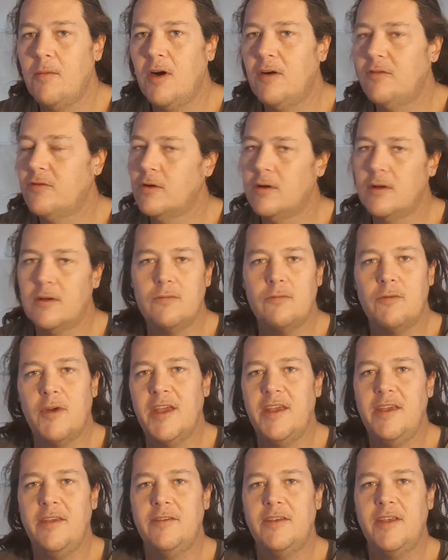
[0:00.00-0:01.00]
got
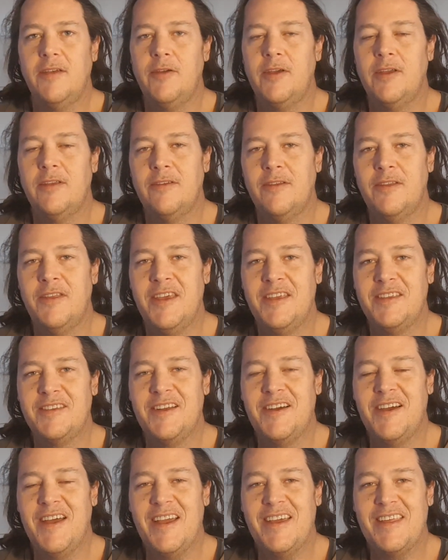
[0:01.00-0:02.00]
Reiki certificates and things,
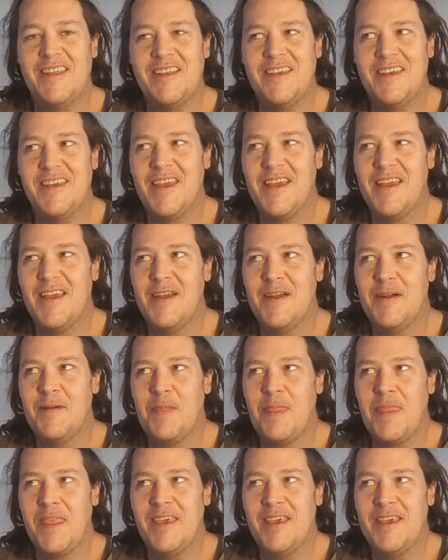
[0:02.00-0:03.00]
and I actually,
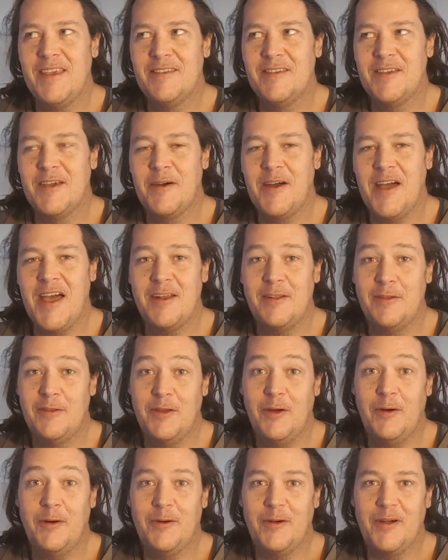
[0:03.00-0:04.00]
years ago, I had a
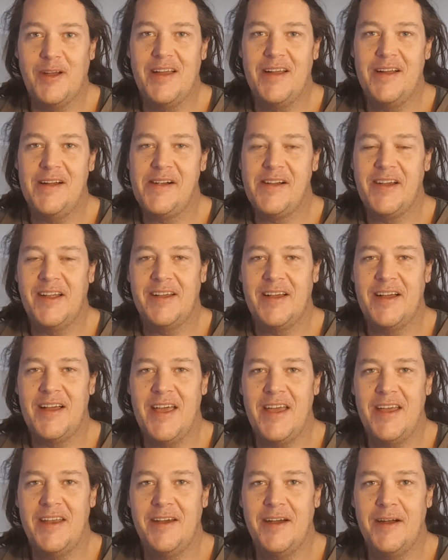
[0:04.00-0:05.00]
dog,
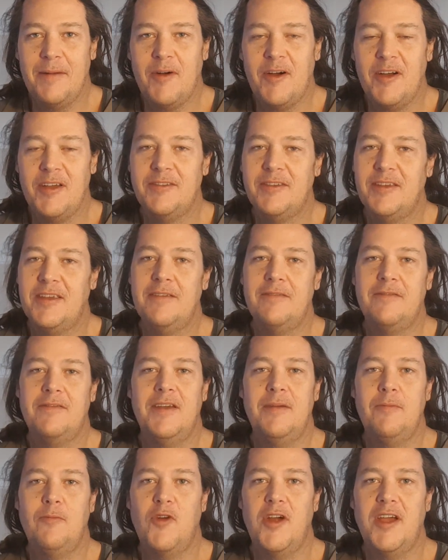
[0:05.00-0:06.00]
and I used to give
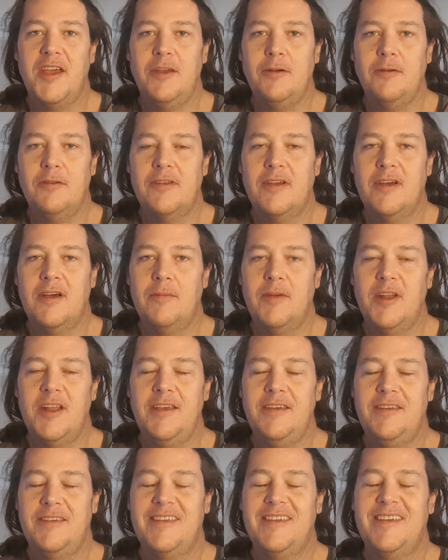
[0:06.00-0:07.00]
him Reiki all the time, and
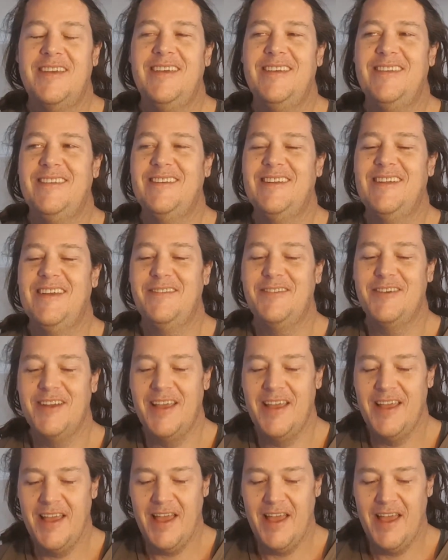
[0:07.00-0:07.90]
he used to love it.